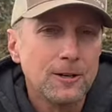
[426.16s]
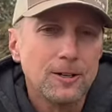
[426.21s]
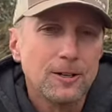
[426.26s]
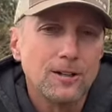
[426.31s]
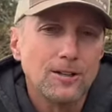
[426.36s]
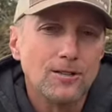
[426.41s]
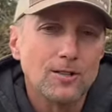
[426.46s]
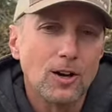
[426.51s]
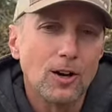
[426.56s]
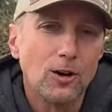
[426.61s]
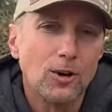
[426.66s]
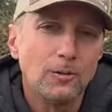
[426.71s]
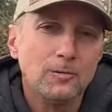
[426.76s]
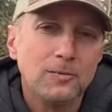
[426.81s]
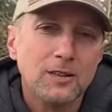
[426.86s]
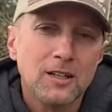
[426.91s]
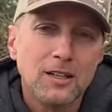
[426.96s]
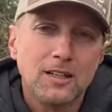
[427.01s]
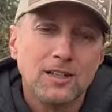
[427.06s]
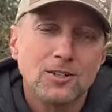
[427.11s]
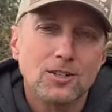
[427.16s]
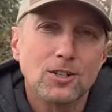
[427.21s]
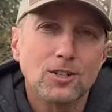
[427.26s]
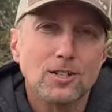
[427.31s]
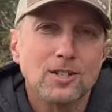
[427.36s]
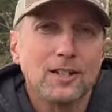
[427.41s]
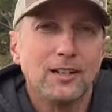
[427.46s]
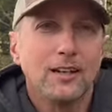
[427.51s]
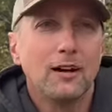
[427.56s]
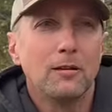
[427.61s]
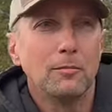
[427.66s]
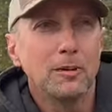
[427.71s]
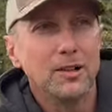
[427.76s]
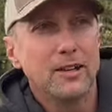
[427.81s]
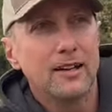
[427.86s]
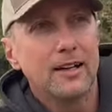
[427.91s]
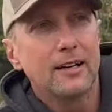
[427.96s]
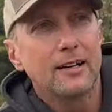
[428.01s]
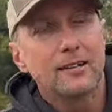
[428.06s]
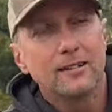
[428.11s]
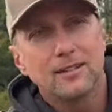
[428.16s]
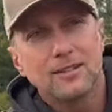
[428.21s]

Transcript: So just a number there